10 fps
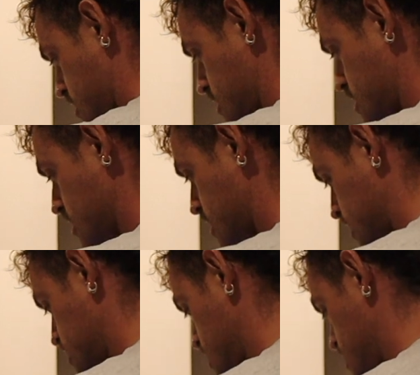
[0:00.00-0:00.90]
and then I could
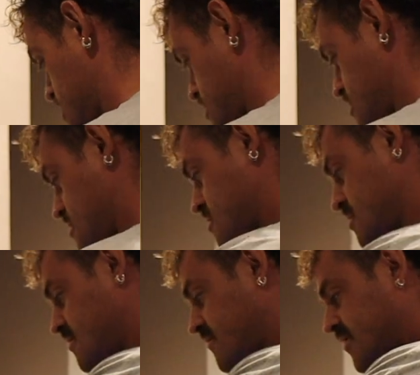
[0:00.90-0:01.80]
actually
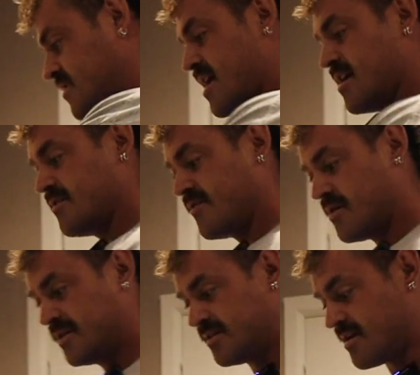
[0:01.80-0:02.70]
fit that in if I
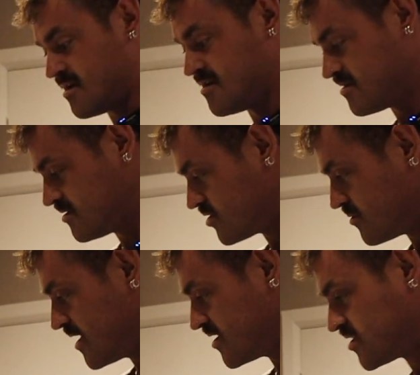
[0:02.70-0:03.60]
wanted to. Tremendous